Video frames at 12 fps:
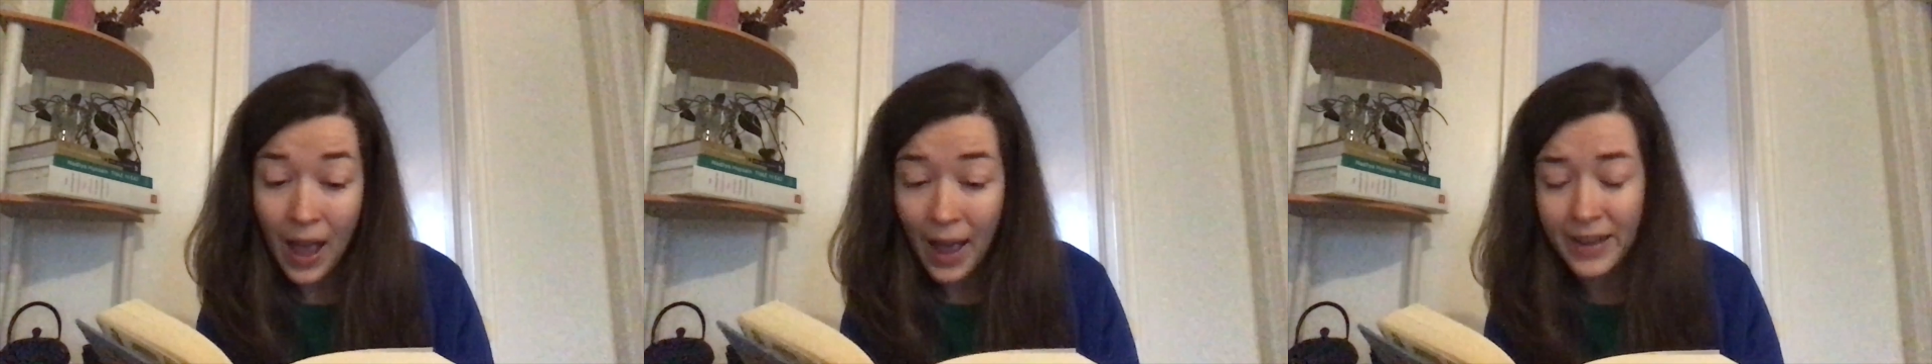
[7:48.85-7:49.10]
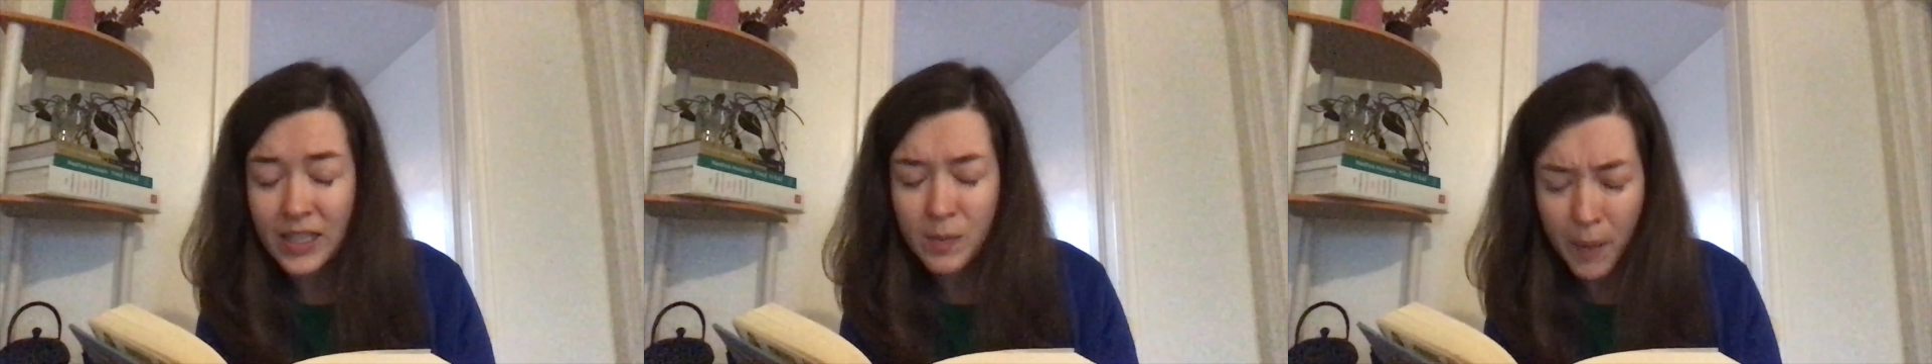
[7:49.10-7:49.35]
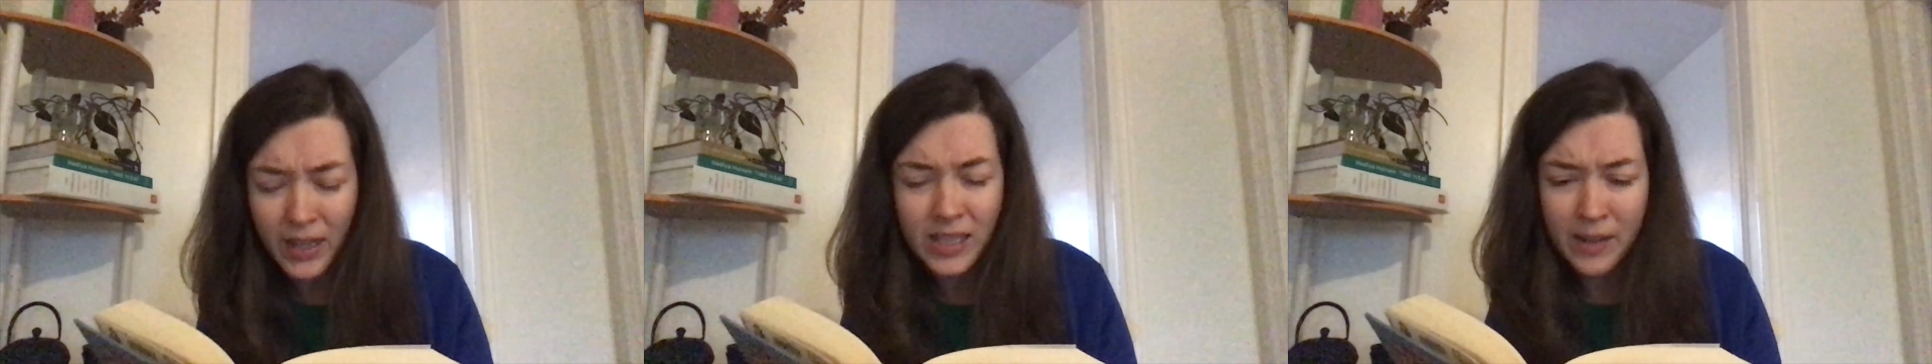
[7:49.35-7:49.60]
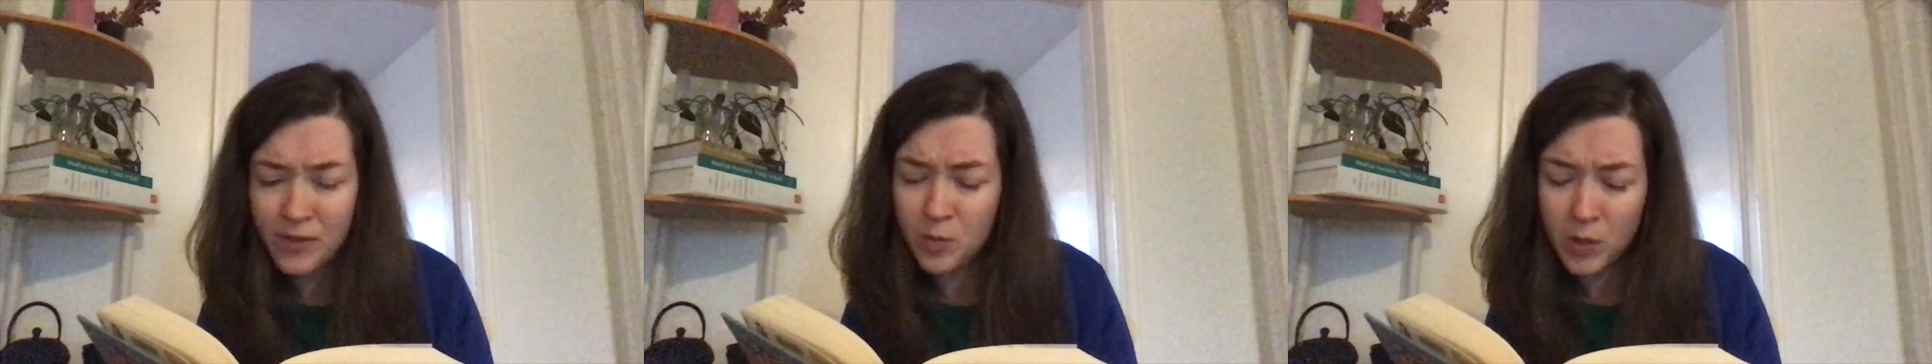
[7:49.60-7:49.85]
I expect
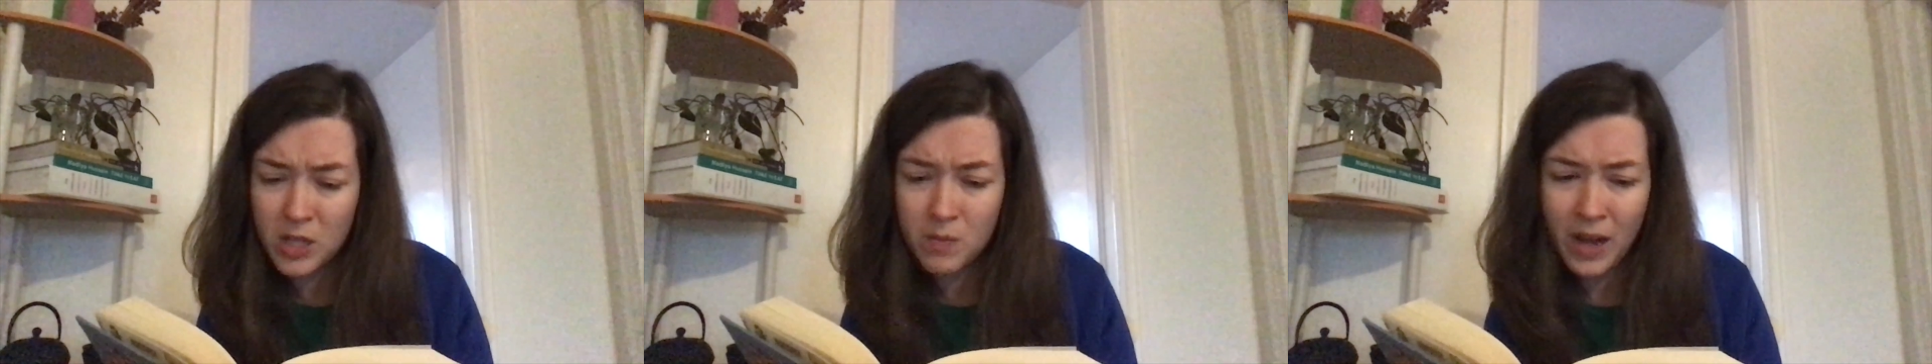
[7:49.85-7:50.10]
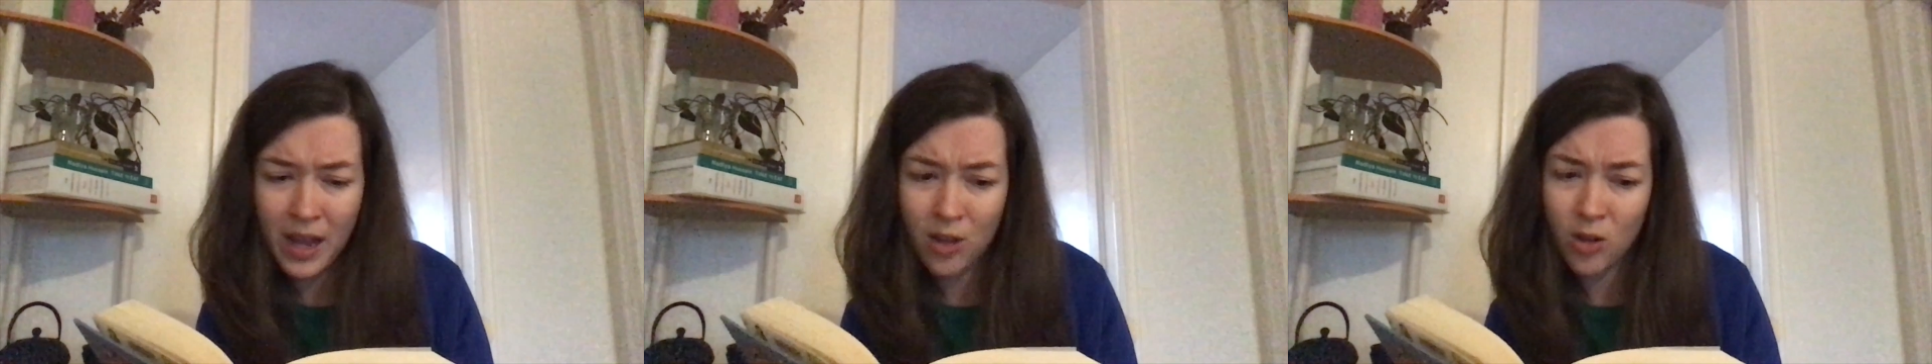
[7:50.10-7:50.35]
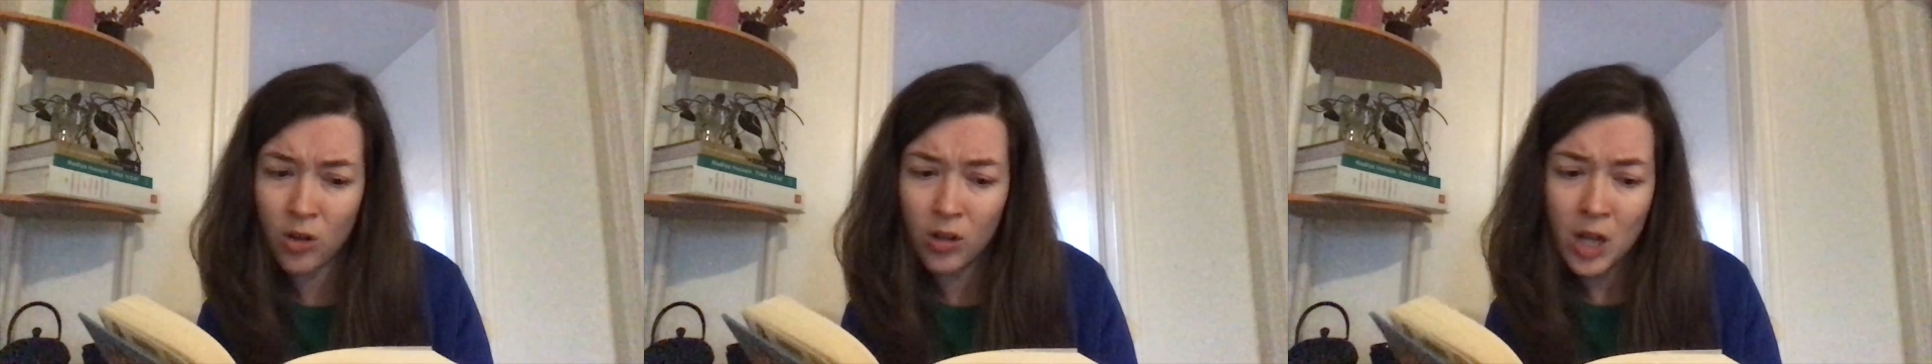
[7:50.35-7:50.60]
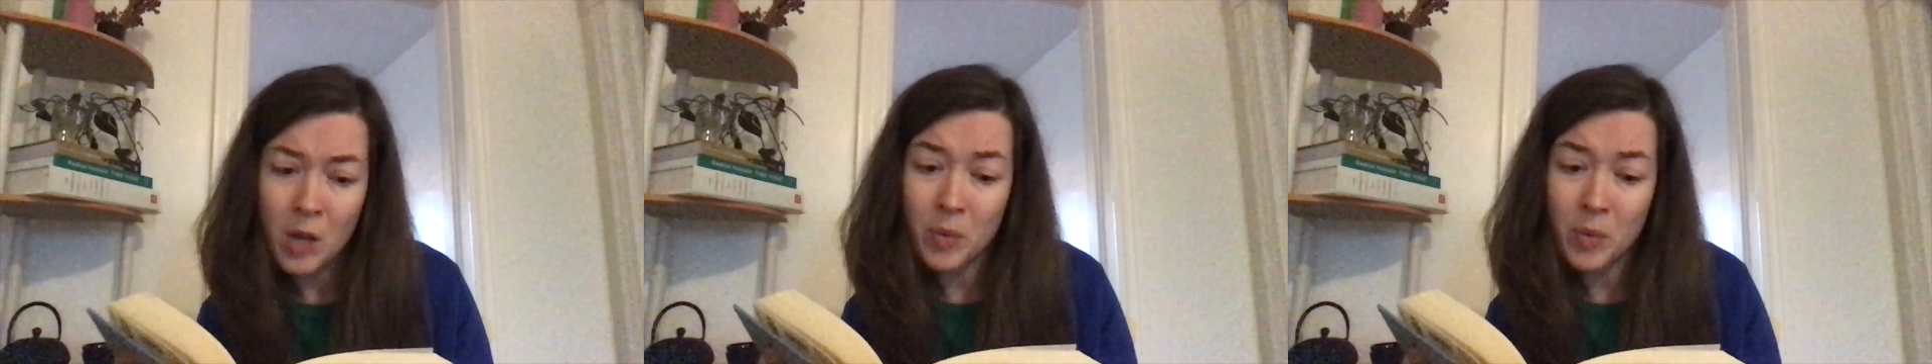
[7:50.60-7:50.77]
I've sprained my ankle,